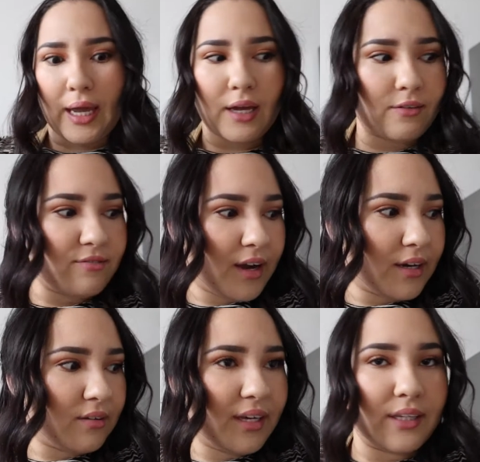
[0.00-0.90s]
and
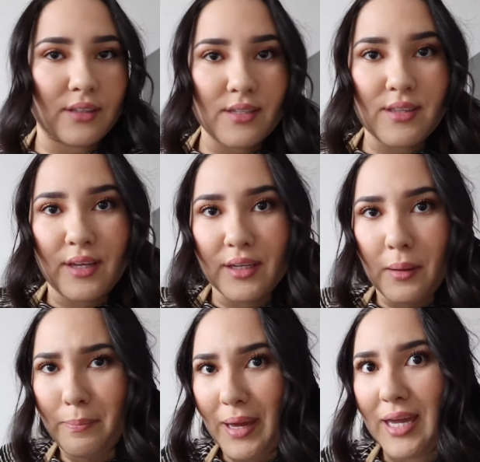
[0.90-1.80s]
finally get this thing to
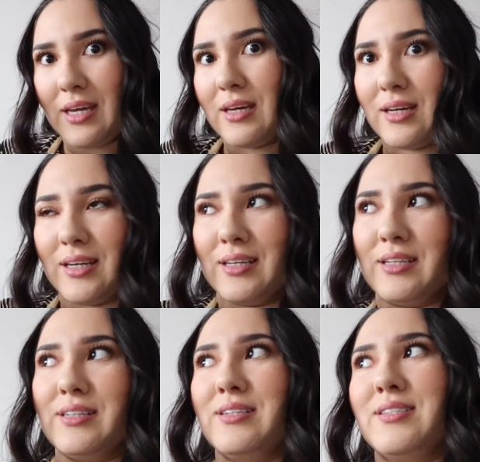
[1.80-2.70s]
bake
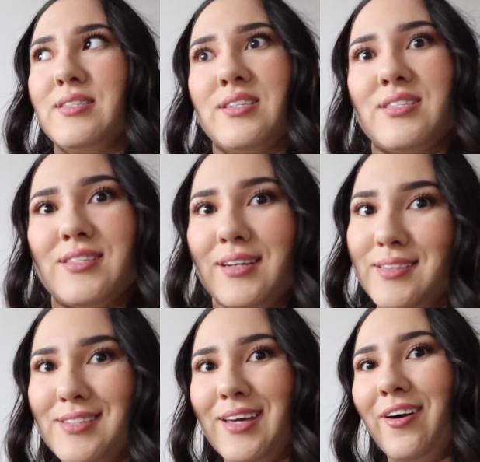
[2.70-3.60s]
because the
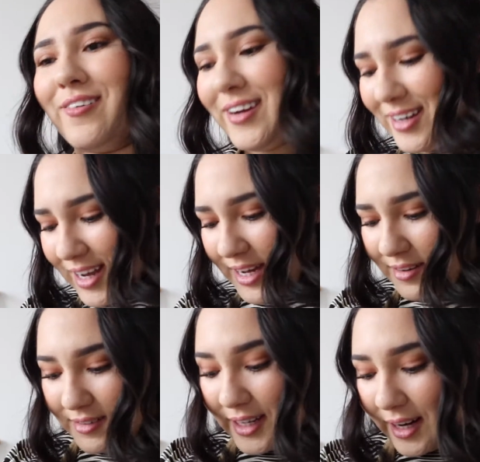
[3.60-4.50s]
sun's going down
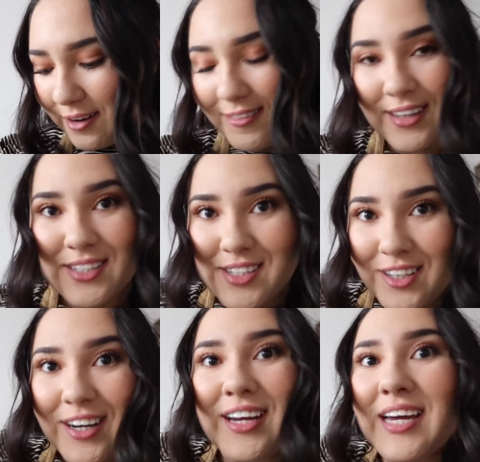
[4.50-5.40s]
and I want to
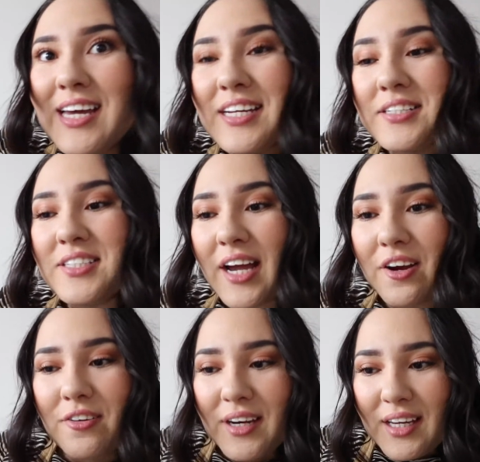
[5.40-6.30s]
start
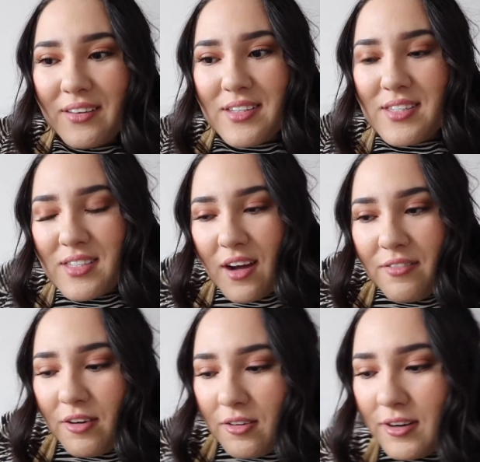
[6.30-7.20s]
decorating this
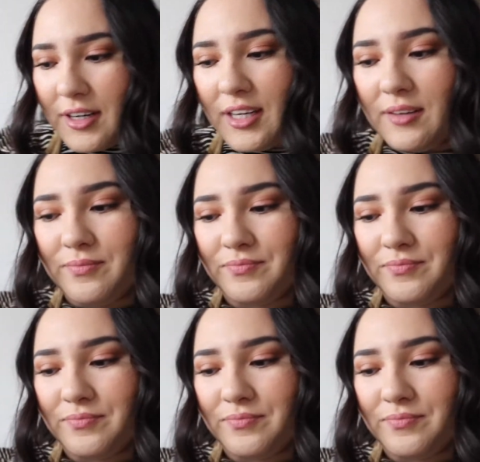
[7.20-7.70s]
stuff already.